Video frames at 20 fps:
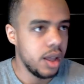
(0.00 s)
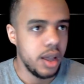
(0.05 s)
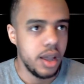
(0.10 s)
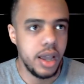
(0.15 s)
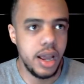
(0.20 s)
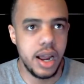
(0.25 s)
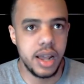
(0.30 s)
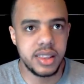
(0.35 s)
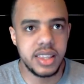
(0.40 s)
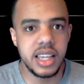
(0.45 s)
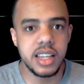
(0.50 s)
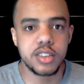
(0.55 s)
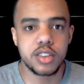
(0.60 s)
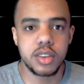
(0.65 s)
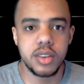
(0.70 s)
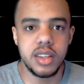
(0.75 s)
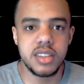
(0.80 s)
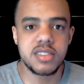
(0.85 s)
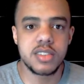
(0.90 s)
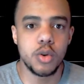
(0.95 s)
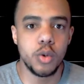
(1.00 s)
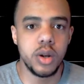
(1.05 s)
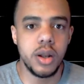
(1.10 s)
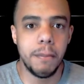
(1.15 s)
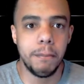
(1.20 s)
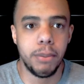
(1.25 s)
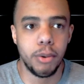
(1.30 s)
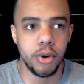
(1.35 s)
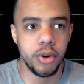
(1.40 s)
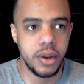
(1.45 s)
I think this is going to
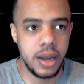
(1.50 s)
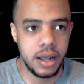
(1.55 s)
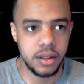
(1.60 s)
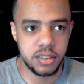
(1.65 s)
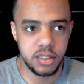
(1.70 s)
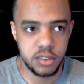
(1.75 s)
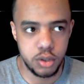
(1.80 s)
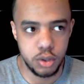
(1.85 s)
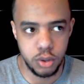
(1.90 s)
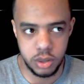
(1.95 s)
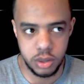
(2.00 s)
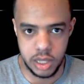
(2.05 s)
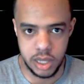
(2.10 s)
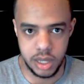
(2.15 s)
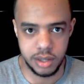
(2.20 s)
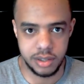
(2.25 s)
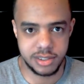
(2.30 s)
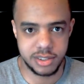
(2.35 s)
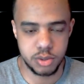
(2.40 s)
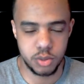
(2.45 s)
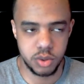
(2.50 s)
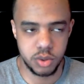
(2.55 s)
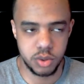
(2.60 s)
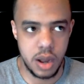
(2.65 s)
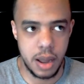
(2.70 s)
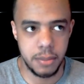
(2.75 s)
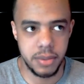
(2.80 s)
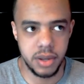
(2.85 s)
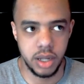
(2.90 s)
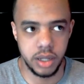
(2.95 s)
boil down to two things with
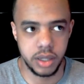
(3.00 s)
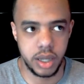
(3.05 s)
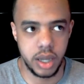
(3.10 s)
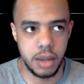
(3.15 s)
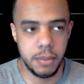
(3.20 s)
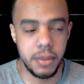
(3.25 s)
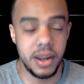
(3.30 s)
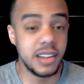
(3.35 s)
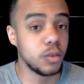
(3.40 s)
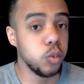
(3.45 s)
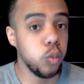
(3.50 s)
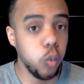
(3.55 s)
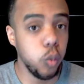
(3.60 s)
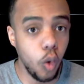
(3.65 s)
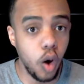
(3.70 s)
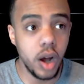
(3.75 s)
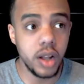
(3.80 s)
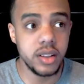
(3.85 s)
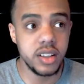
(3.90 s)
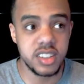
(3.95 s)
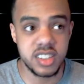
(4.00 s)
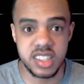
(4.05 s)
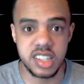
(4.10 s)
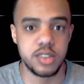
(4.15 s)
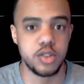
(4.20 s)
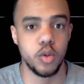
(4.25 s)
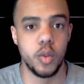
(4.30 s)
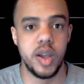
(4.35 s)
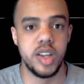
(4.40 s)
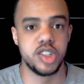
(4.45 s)
Rob Dillingham. It's one, the
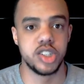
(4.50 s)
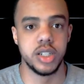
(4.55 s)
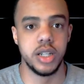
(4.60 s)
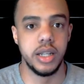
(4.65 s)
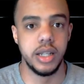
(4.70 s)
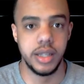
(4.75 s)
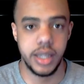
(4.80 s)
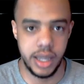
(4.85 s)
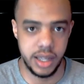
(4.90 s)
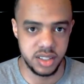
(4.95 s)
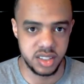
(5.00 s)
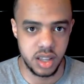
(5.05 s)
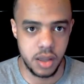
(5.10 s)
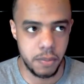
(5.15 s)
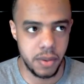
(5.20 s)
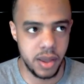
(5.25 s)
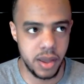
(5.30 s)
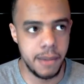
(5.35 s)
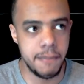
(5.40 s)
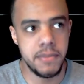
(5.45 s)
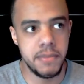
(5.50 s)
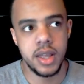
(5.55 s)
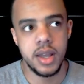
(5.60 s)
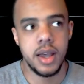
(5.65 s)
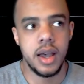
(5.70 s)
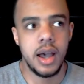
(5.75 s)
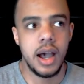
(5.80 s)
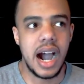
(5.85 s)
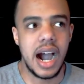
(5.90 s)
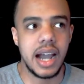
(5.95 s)
situation he ends up at.
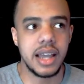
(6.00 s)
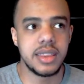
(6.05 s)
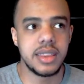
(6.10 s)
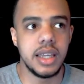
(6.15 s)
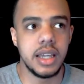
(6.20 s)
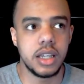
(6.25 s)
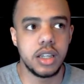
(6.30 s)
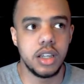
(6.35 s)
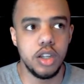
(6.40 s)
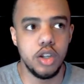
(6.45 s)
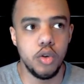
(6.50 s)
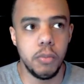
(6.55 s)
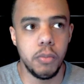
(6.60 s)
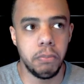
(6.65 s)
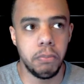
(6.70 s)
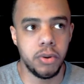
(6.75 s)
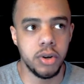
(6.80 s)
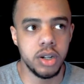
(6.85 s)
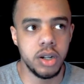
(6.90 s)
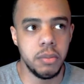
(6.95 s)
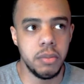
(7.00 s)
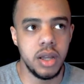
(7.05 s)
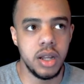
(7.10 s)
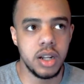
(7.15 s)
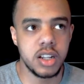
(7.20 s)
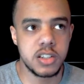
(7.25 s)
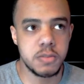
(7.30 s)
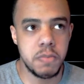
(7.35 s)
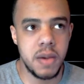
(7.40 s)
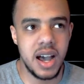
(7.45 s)
I think you put him in
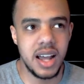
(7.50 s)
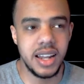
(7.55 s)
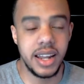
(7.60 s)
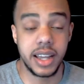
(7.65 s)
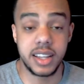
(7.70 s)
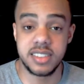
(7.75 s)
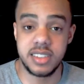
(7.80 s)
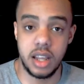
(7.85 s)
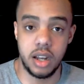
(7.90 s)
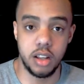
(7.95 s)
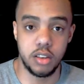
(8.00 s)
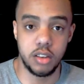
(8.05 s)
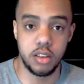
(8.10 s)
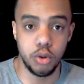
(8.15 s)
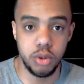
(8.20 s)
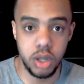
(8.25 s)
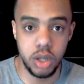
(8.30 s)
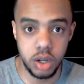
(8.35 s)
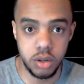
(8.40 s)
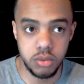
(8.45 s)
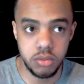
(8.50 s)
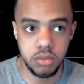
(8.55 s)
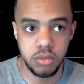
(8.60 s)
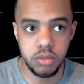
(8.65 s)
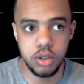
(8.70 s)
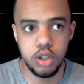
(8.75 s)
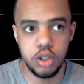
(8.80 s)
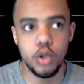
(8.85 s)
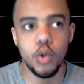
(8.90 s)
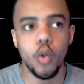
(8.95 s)
a spot like San Antonio,
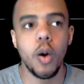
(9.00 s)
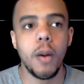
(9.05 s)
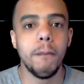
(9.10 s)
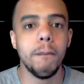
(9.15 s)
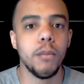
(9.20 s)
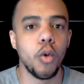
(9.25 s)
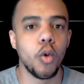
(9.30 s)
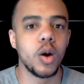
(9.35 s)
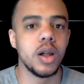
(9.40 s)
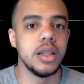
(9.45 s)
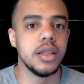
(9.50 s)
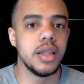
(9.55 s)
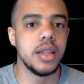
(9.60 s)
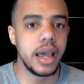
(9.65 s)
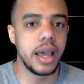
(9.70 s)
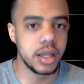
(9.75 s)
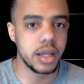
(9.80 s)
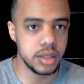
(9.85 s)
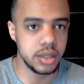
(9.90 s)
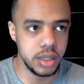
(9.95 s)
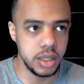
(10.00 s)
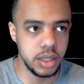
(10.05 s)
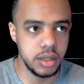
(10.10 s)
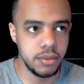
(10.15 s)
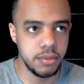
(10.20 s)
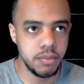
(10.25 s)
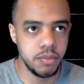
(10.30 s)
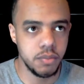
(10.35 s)
you are more likely